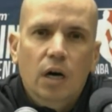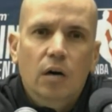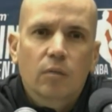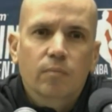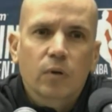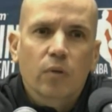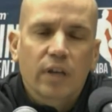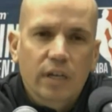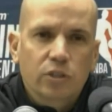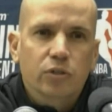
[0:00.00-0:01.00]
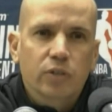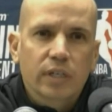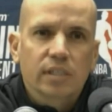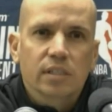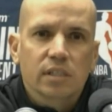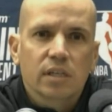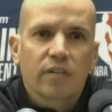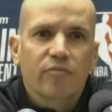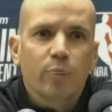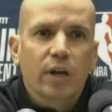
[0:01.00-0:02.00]
Um, you know, the injuries
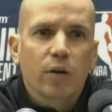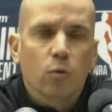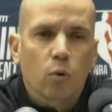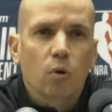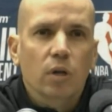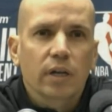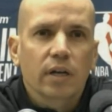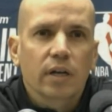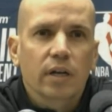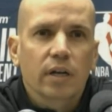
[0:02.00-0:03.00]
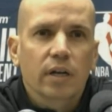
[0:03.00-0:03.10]
and stuff played a role in.